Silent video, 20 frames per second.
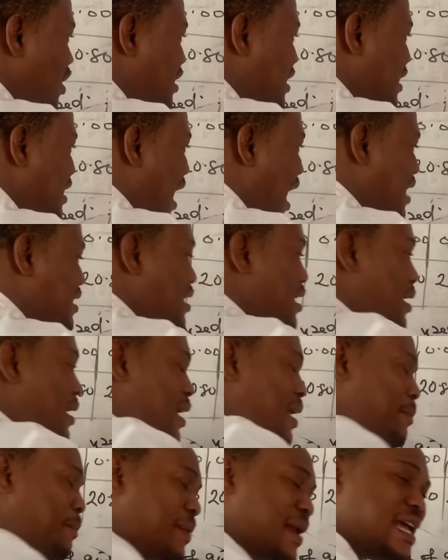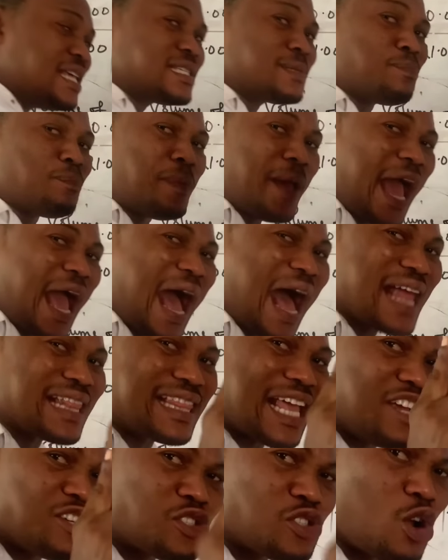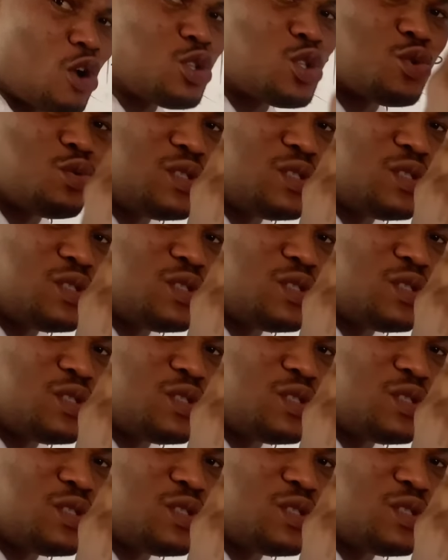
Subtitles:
see that? Please pay attention to